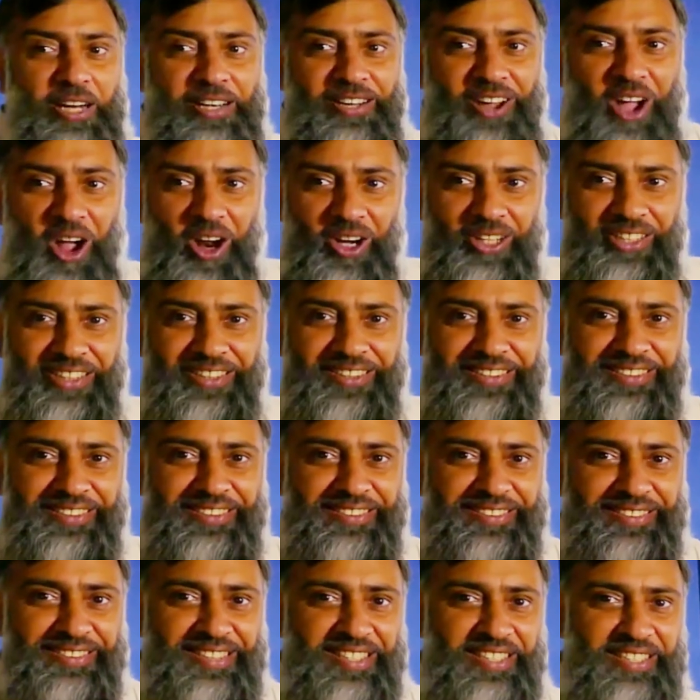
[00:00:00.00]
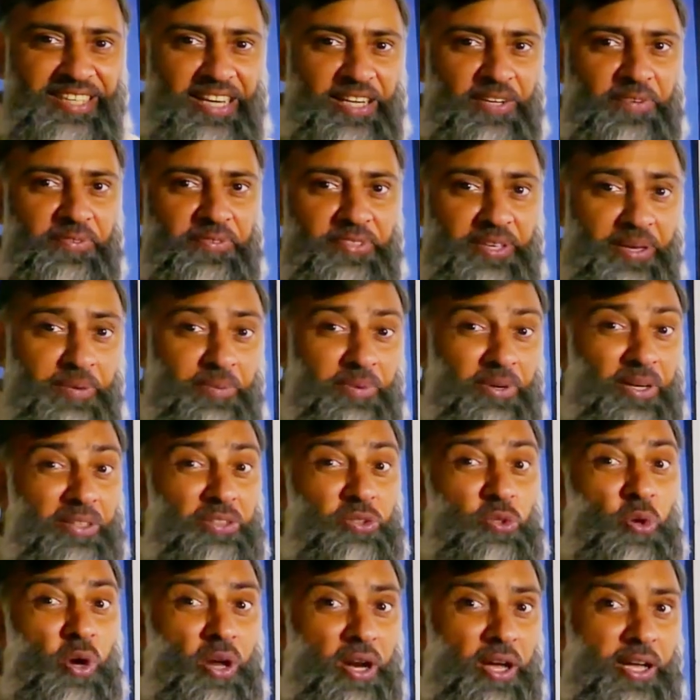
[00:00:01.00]
a doctor, the state of
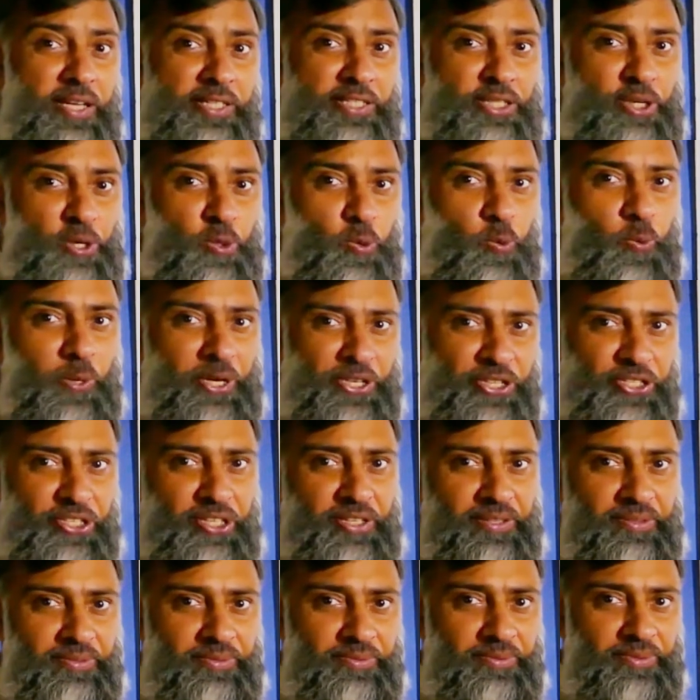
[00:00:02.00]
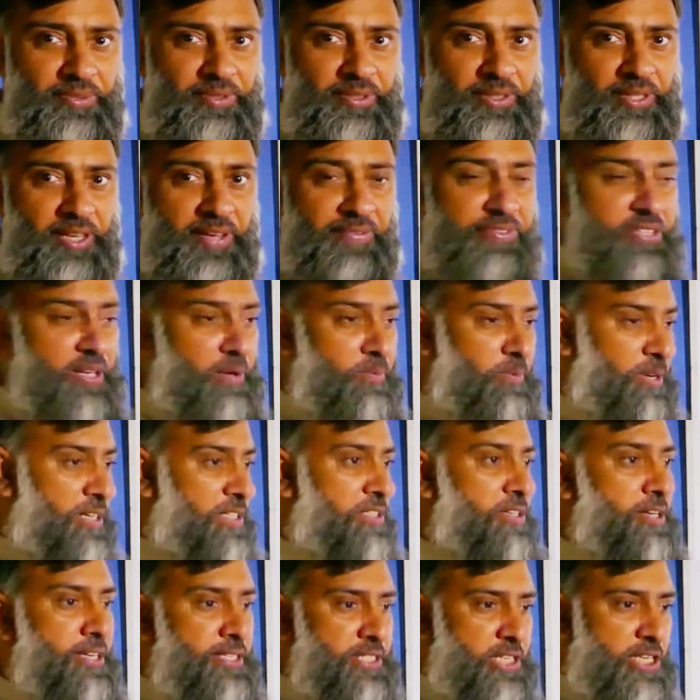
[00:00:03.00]
you are asking question, if someone
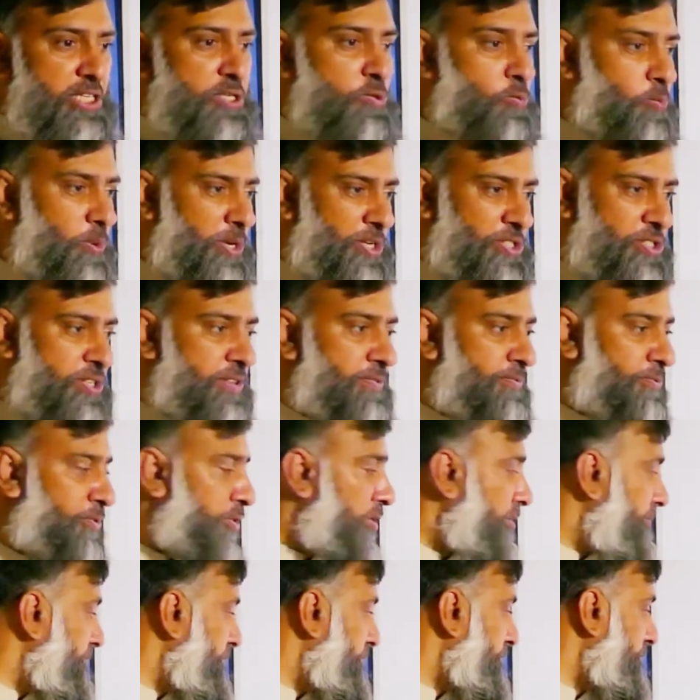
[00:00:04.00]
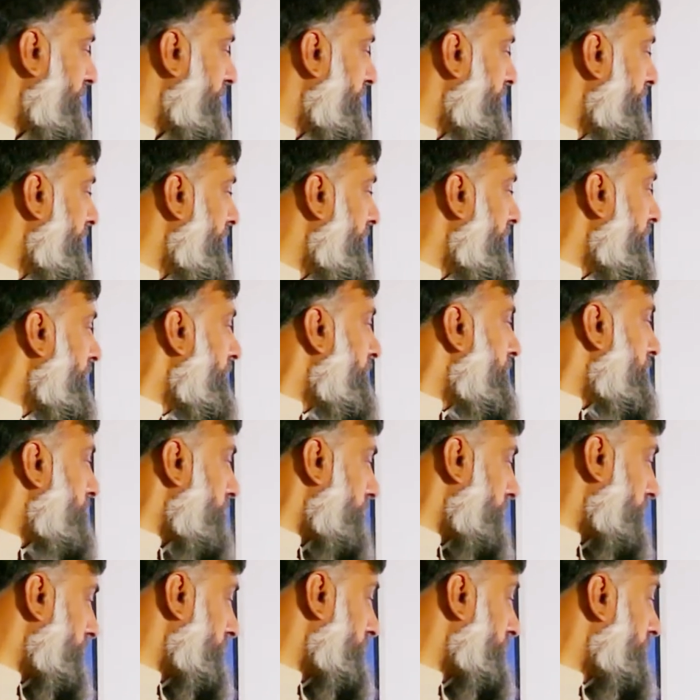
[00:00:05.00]
is asking a question from you.
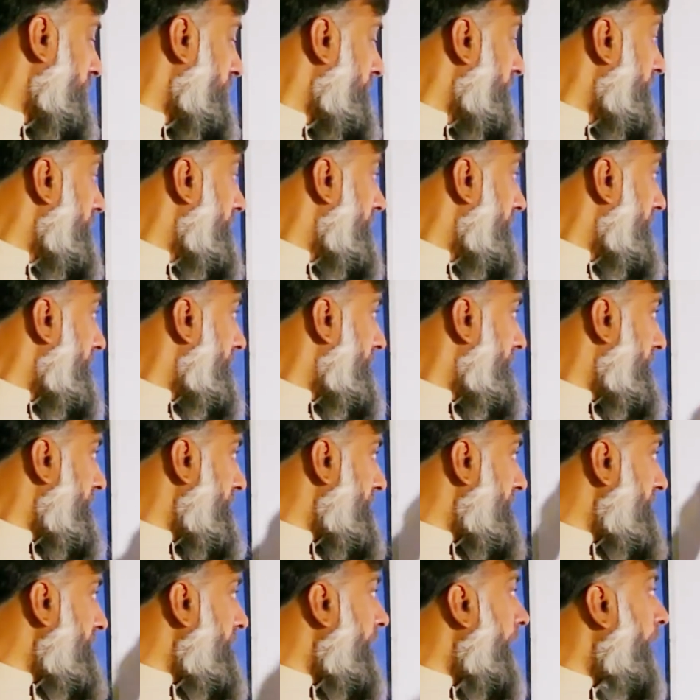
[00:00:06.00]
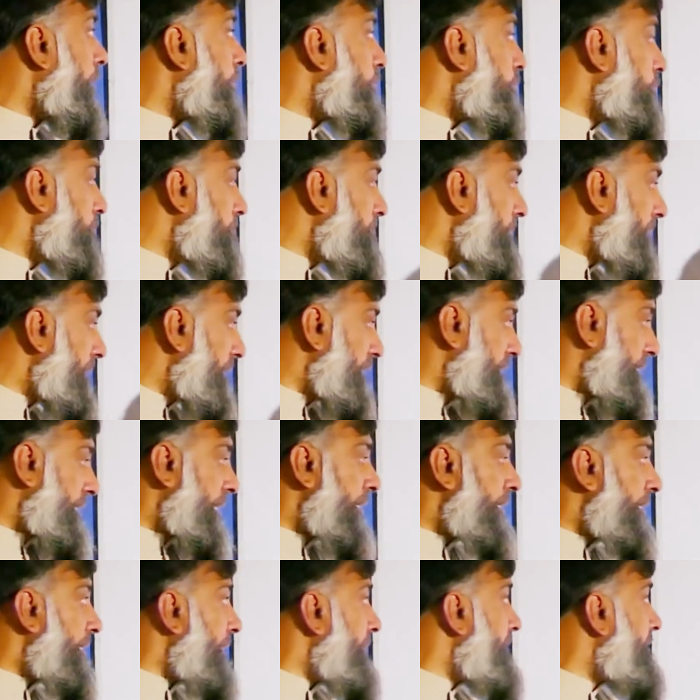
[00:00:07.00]
So this is how to make
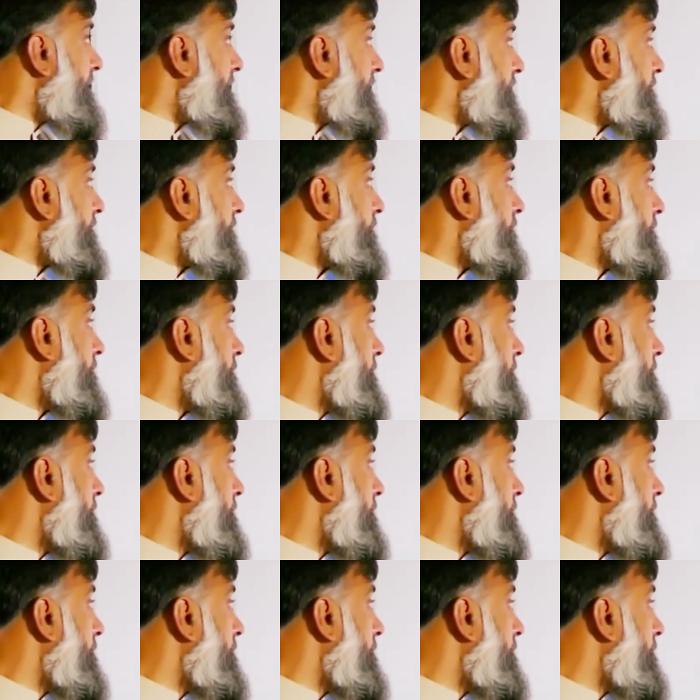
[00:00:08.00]
sentences